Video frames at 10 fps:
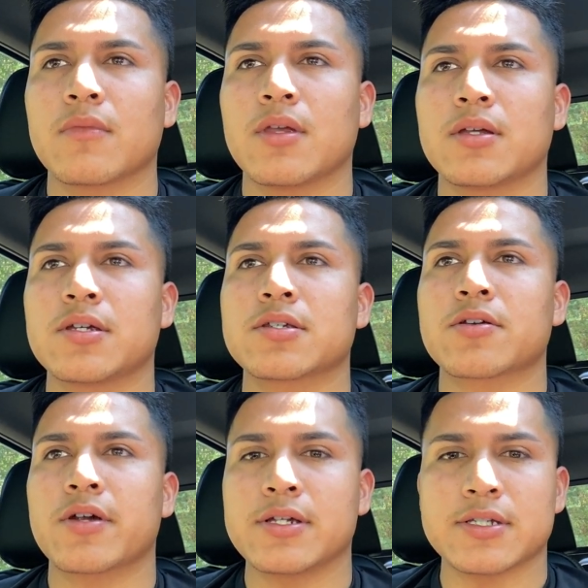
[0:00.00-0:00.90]
it's just
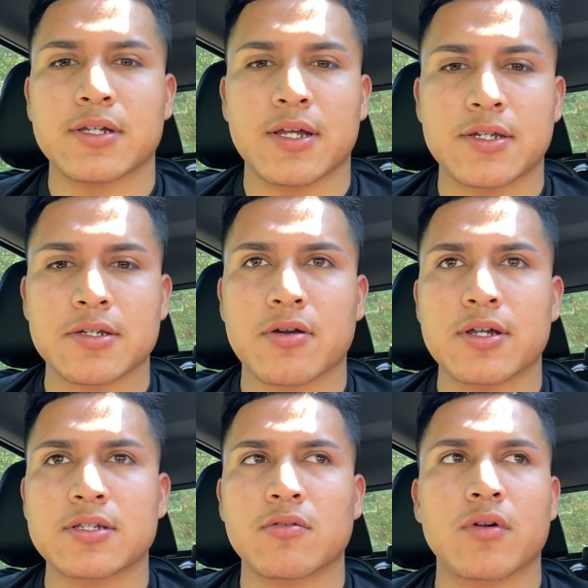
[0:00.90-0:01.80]
crazy. It's just
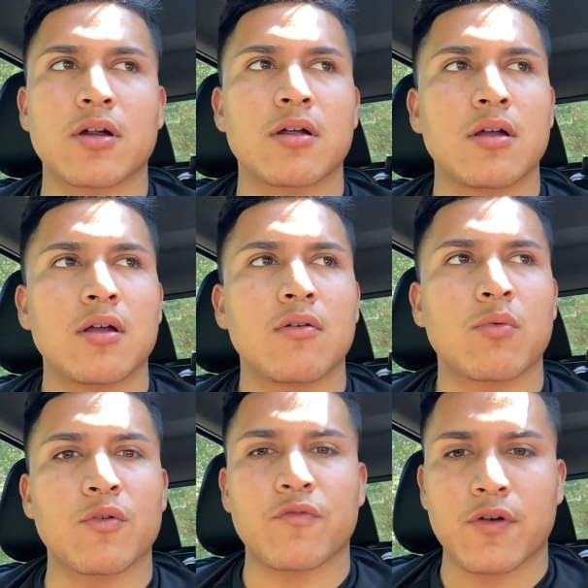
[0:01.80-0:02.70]
crazy where
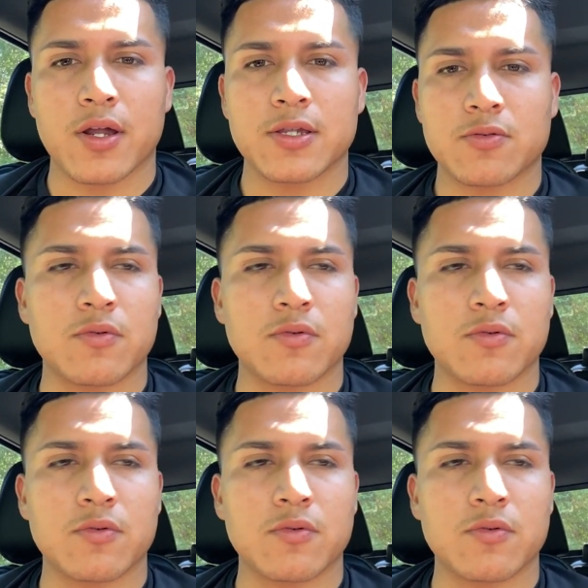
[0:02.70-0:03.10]
friends,